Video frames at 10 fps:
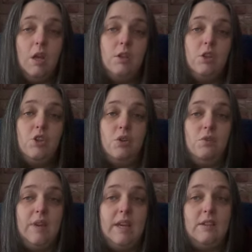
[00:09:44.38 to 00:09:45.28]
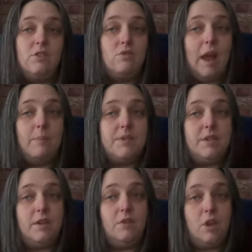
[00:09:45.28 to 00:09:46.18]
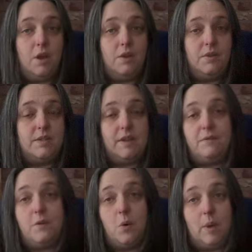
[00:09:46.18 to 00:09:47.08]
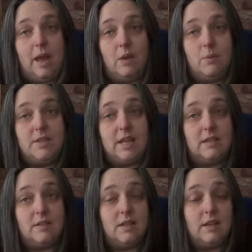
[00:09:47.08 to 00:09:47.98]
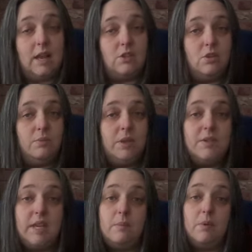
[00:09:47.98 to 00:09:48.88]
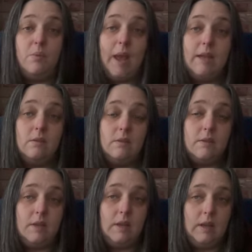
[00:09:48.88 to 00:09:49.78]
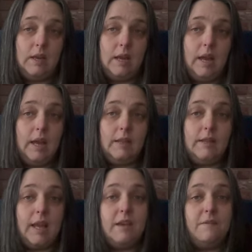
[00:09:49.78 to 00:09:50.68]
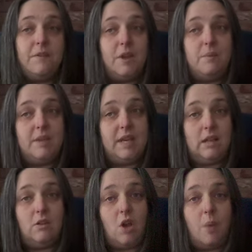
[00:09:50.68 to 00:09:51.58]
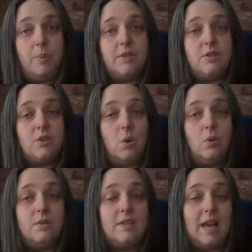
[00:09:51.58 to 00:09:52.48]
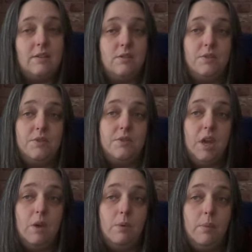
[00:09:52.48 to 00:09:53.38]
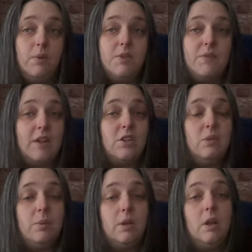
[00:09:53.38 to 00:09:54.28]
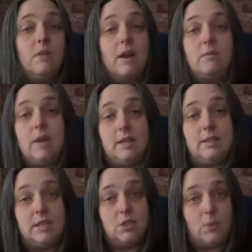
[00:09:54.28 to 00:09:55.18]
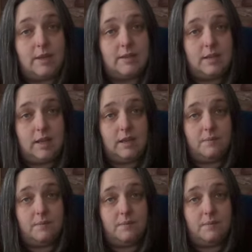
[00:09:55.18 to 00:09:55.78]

The jewellery and scraps of clothes and footwear were sent to the National Museum of Wales. They confirmed the gilt copper stole tassels were most fashionable around 1920.